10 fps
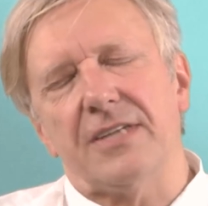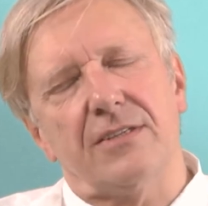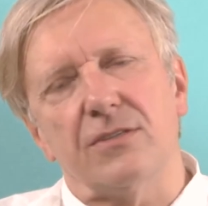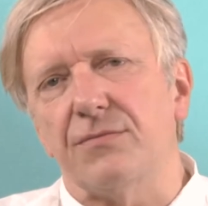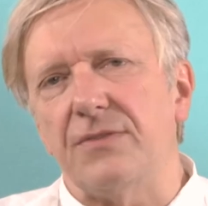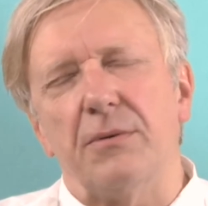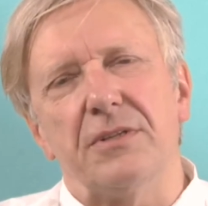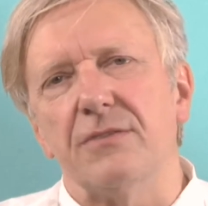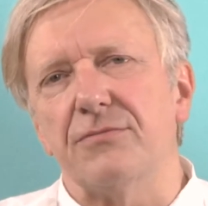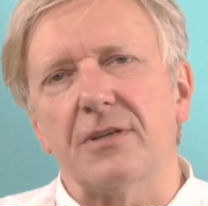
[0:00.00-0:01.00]
That is a very
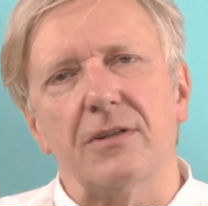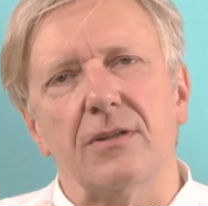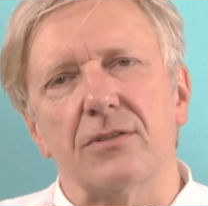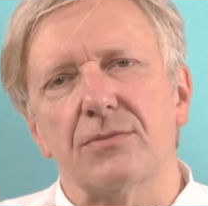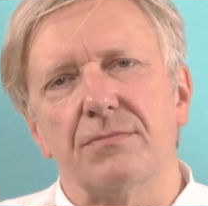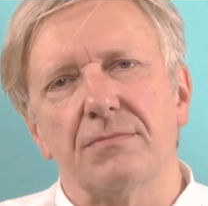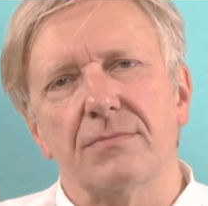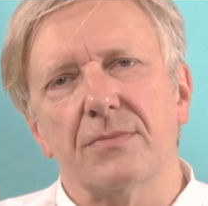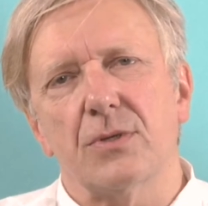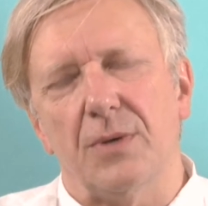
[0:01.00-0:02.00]
difficult
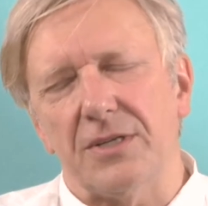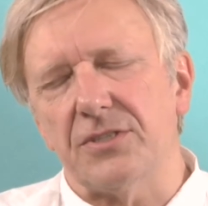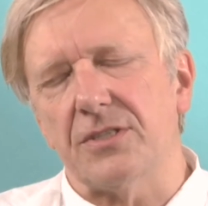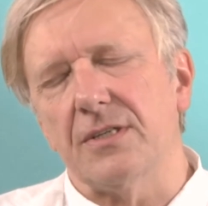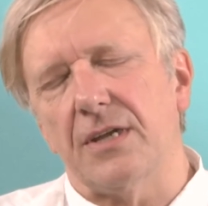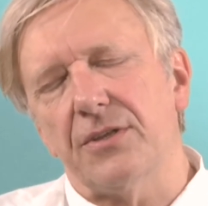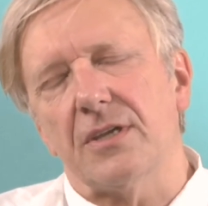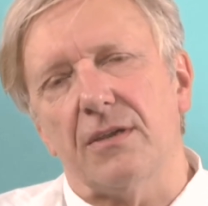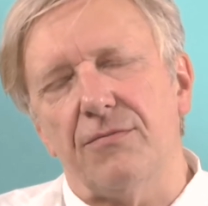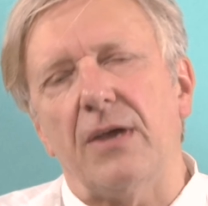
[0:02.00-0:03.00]
question. I
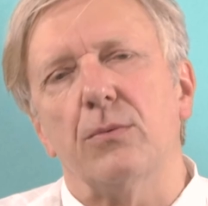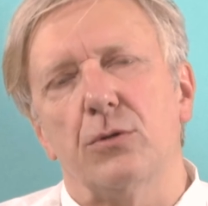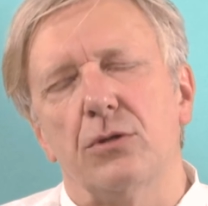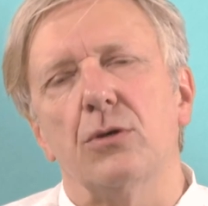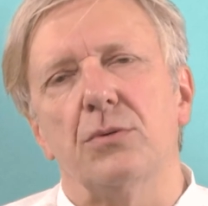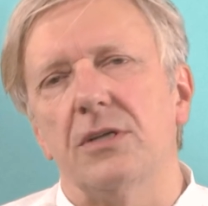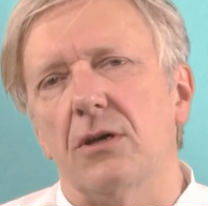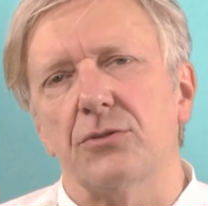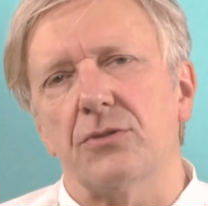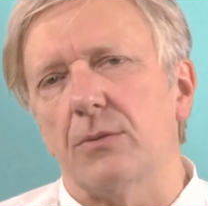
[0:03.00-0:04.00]
think if I would know the
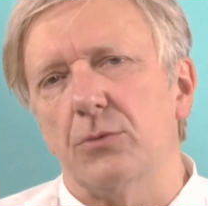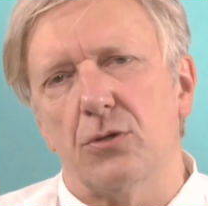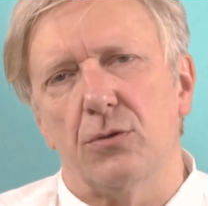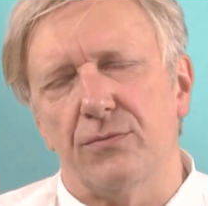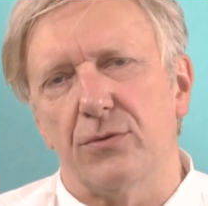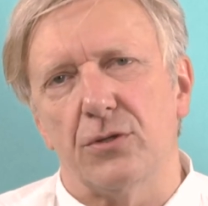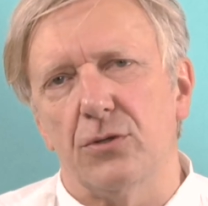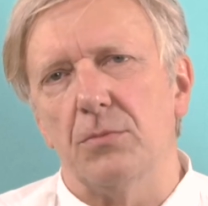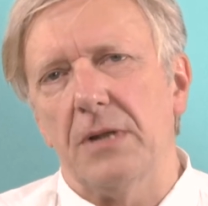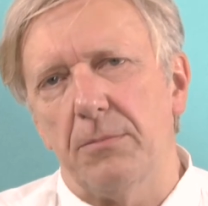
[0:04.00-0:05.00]
answer, I would go for the
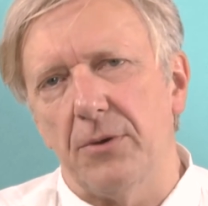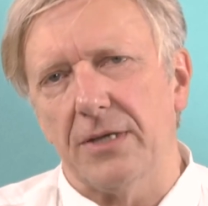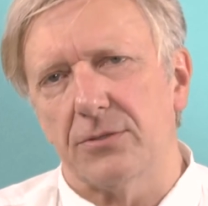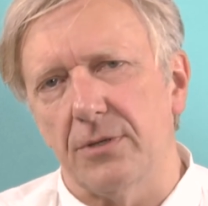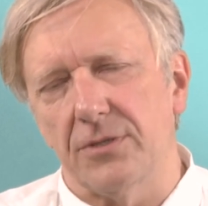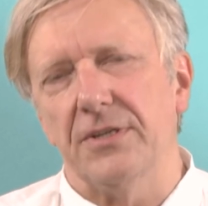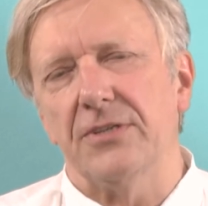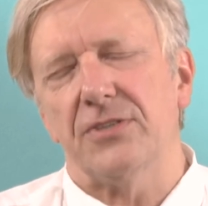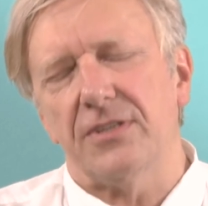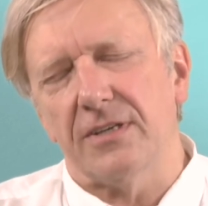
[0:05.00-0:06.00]
Nobel Prize rather than
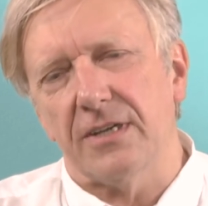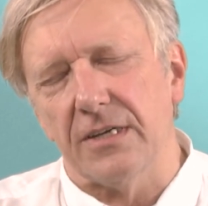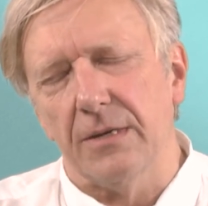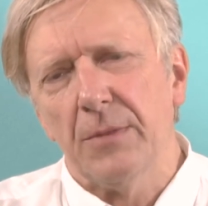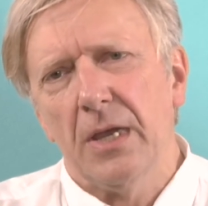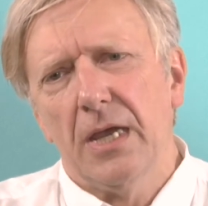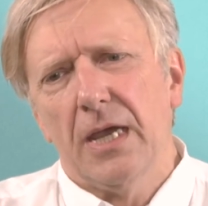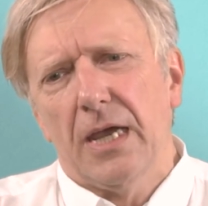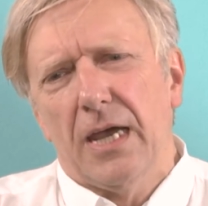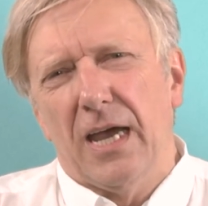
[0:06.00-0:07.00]
sitting here.
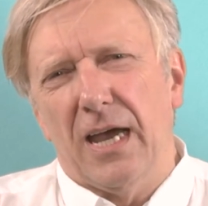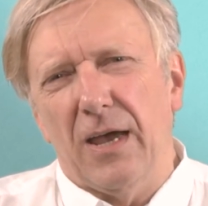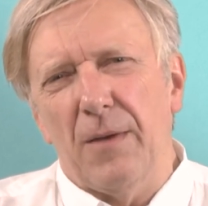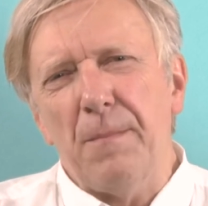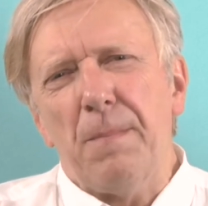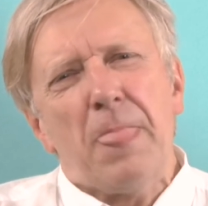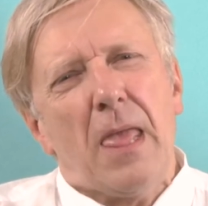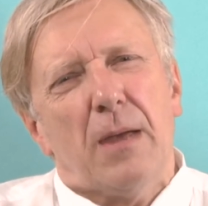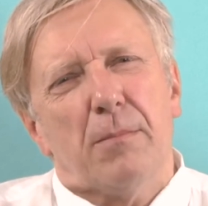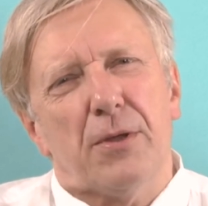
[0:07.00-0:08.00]

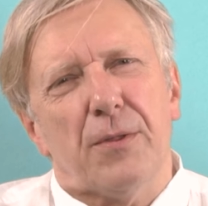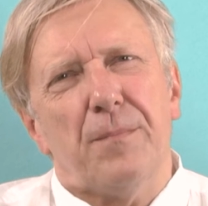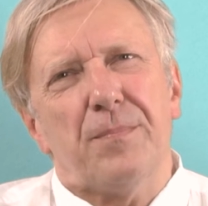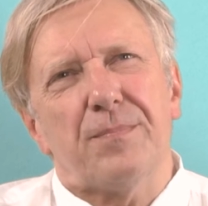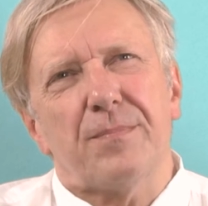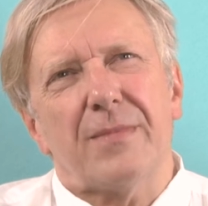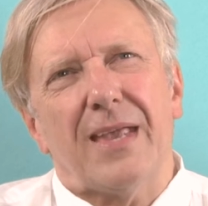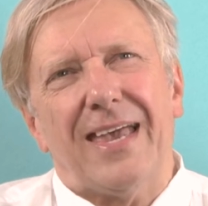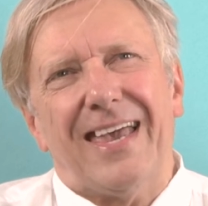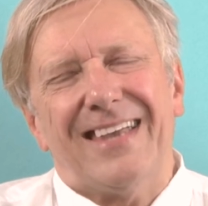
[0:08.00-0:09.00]
But
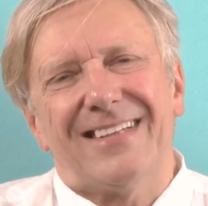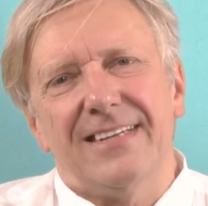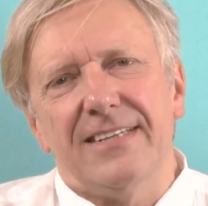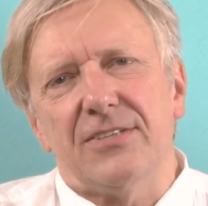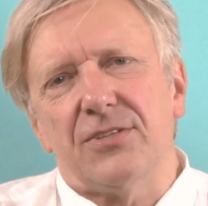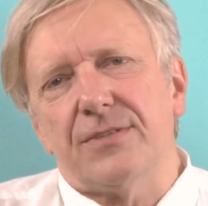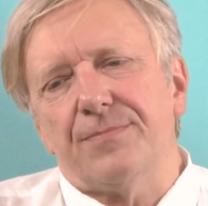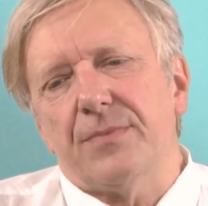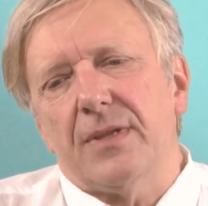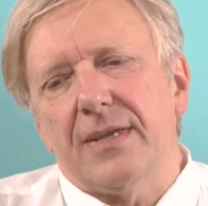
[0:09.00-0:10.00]
at least
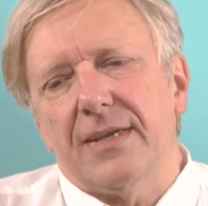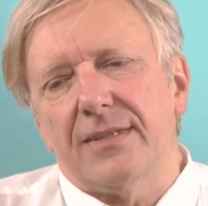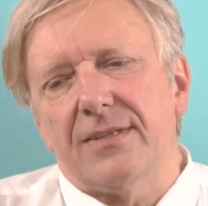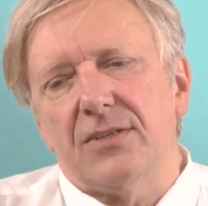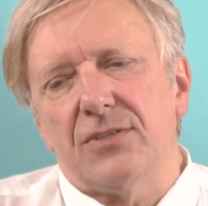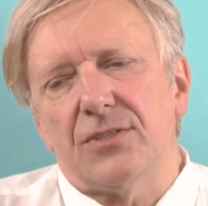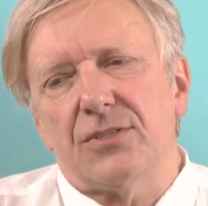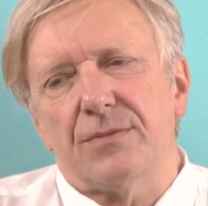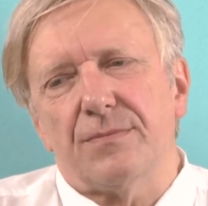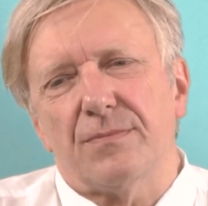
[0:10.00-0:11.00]
it
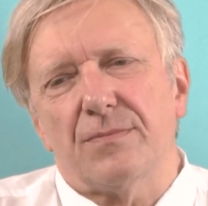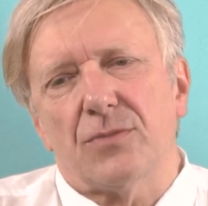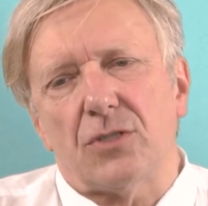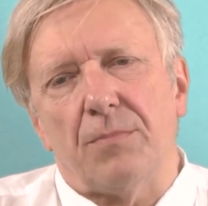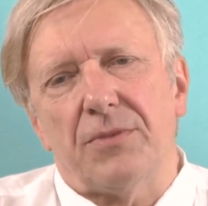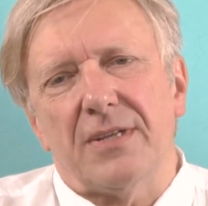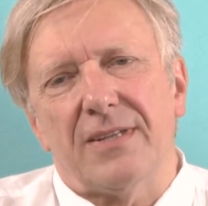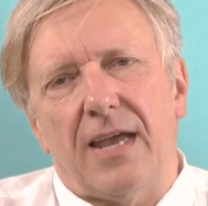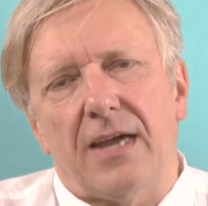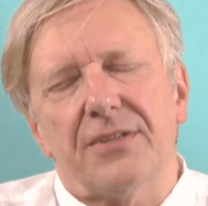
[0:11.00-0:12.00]
is
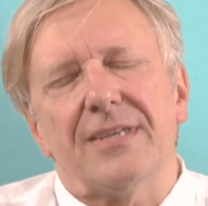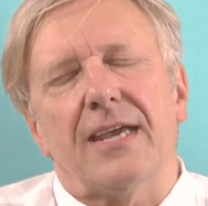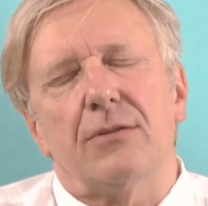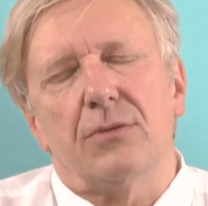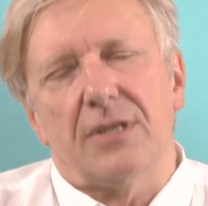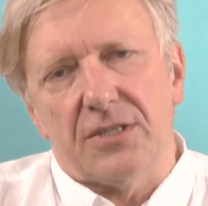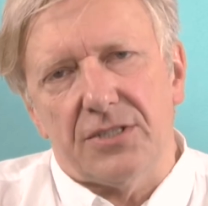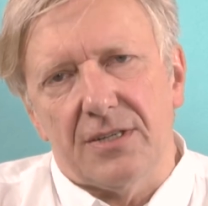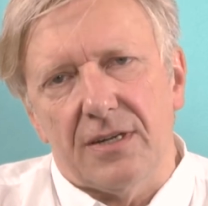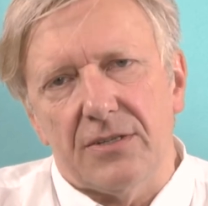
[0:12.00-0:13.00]
something I think
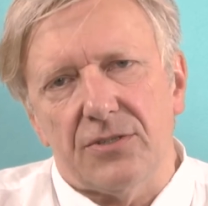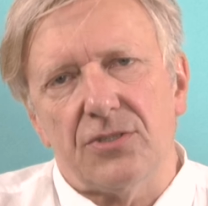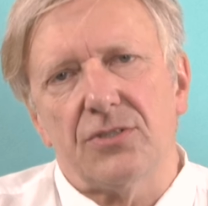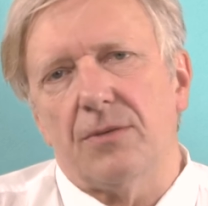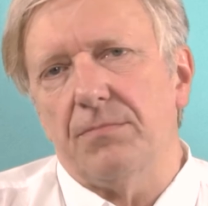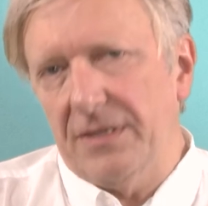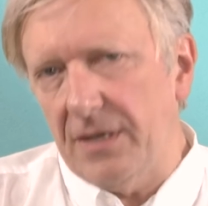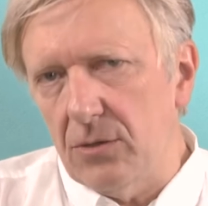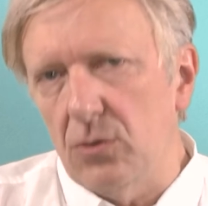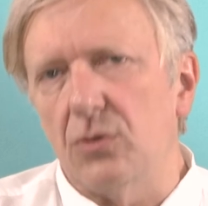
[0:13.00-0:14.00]
educationalists,
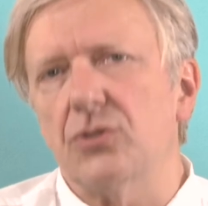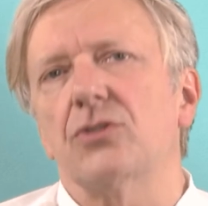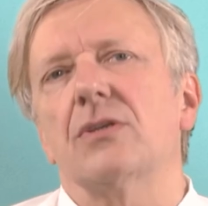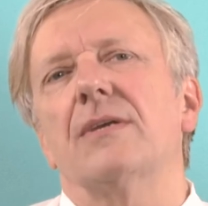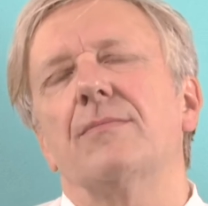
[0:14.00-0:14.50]
pedagogues,